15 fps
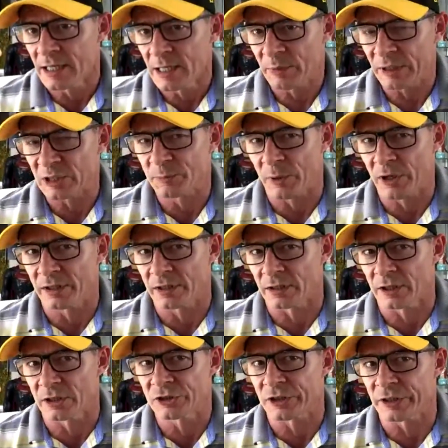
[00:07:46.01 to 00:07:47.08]
But as part of the
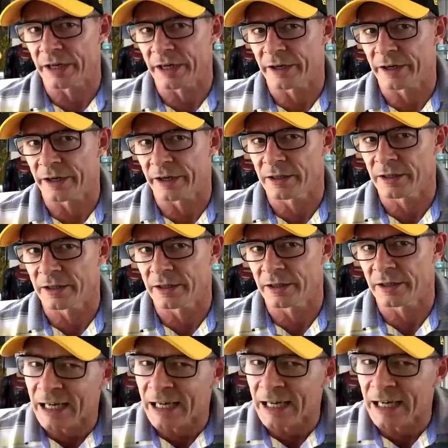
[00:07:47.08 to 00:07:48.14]
larger narrative,
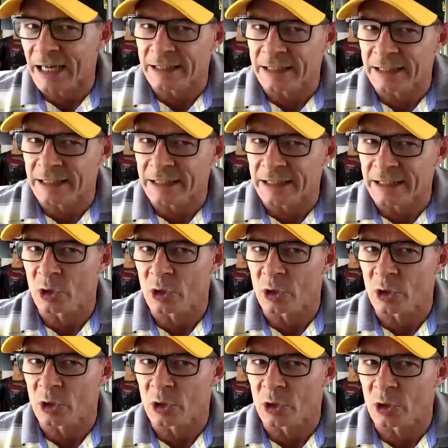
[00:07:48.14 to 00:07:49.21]
I don't know
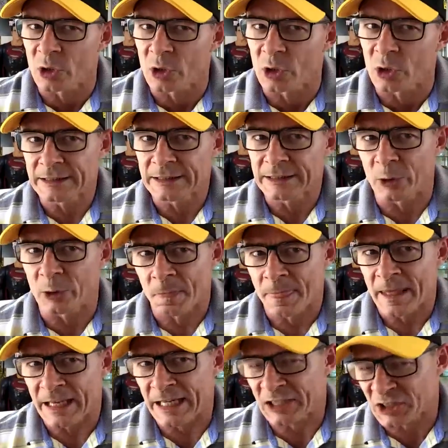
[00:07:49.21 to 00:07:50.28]
how, you know,
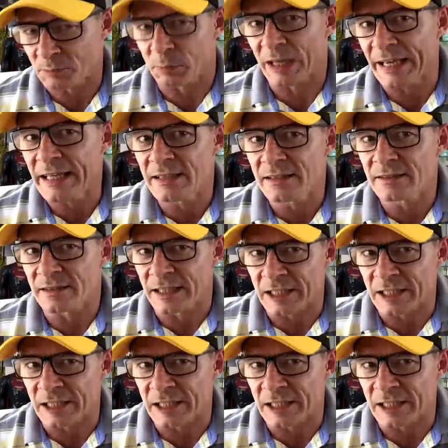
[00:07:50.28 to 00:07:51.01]
it explains.